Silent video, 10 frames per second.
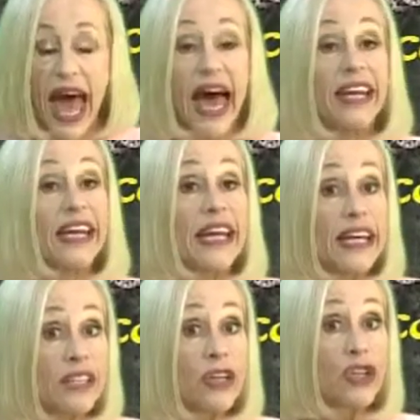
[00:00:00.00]
And it
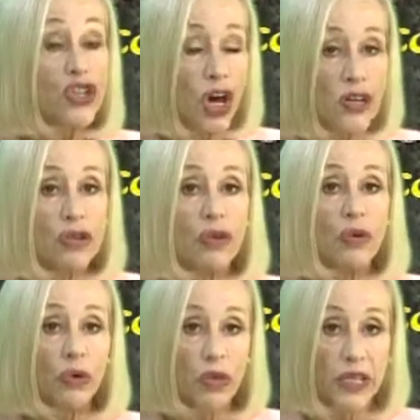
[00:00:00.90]
isn't just
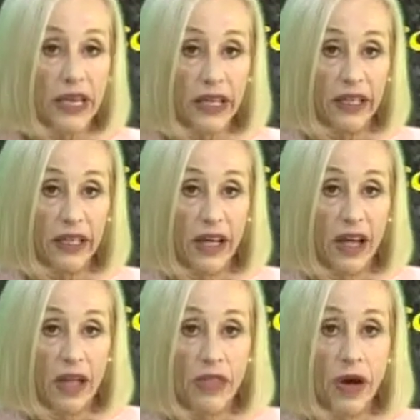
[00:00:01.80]
cruelty.
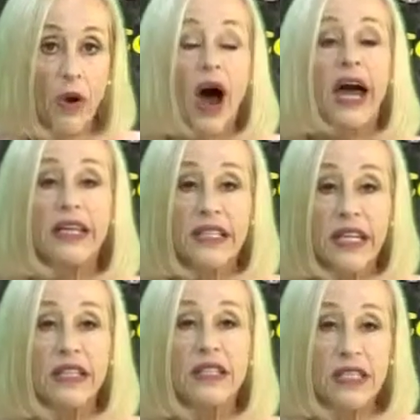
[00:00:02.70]
Though I
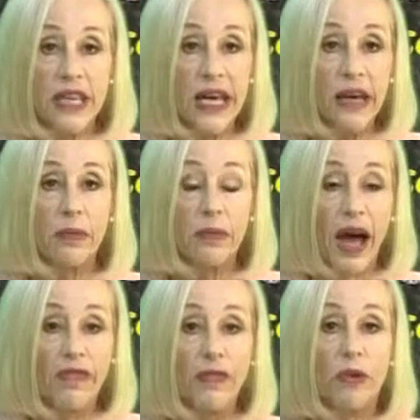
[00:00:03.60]
did see
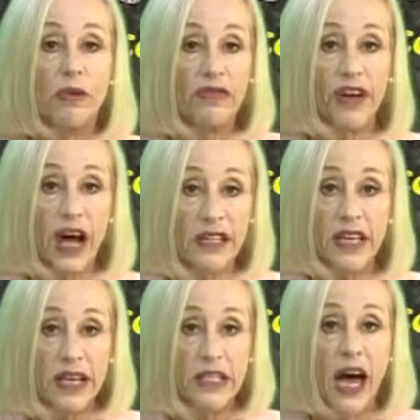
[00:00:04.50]
my former
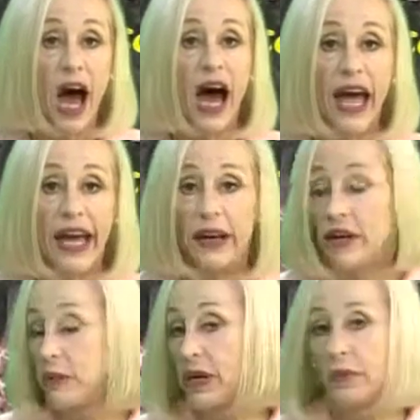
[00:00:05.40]
fiance die,
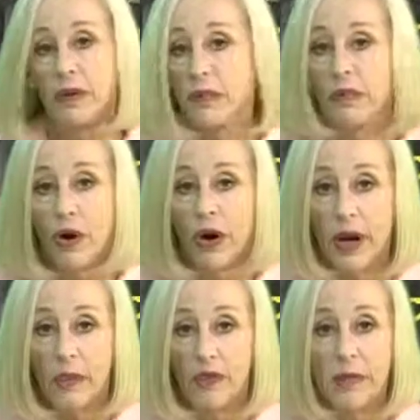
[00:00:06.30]
and we'd been broken
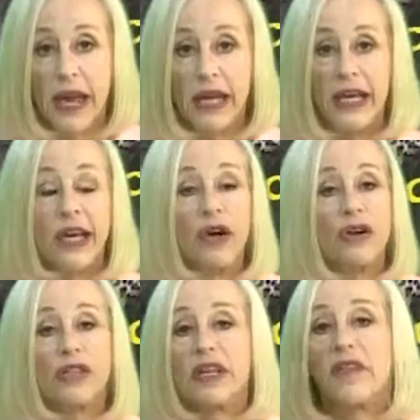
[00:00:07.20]
up for many
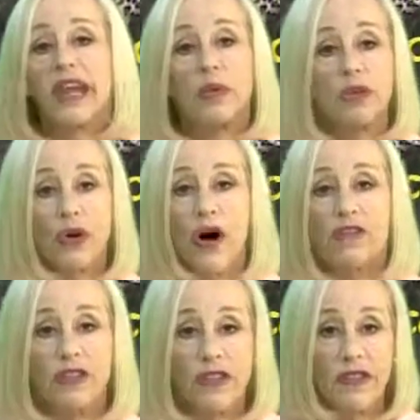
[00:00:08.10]
years, and then he was
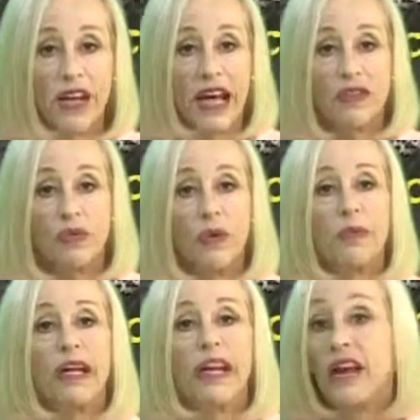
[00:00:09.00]
awful to the next
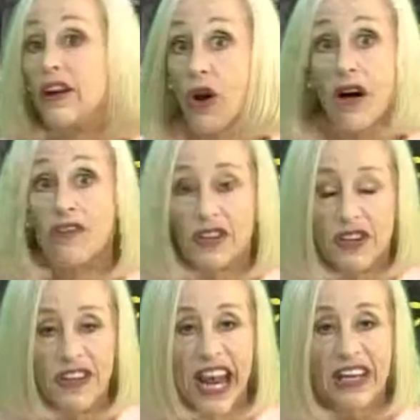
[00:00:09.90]
woman and awful to
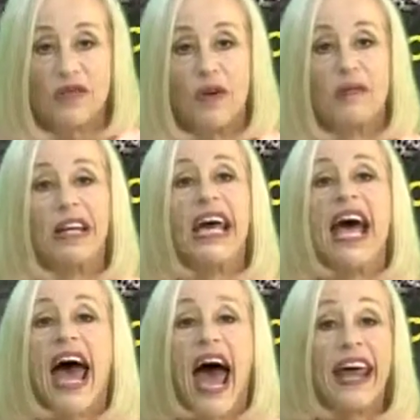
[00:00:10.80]
the next woman,
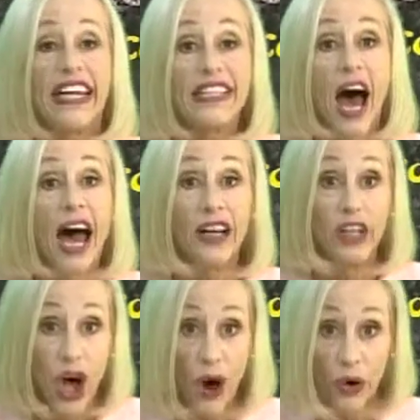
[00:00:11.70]
and he died
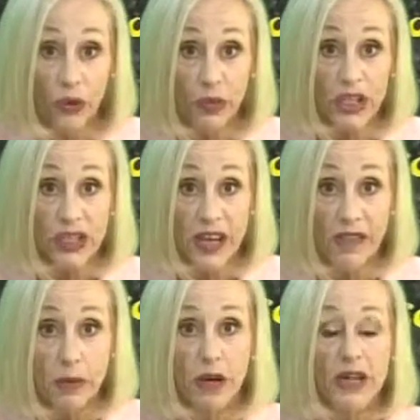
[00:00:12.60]
alone, which is
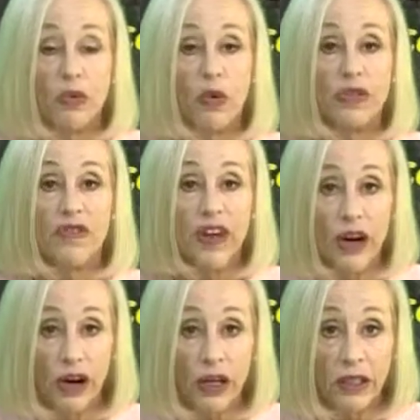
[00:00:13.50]
everybody's worst
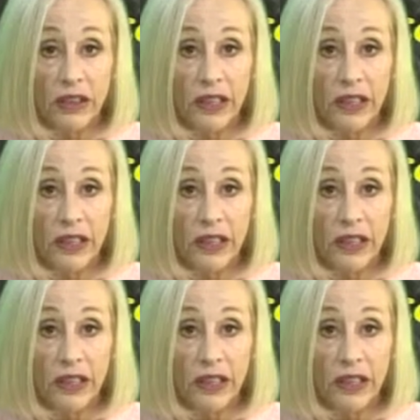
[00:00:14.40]
fear.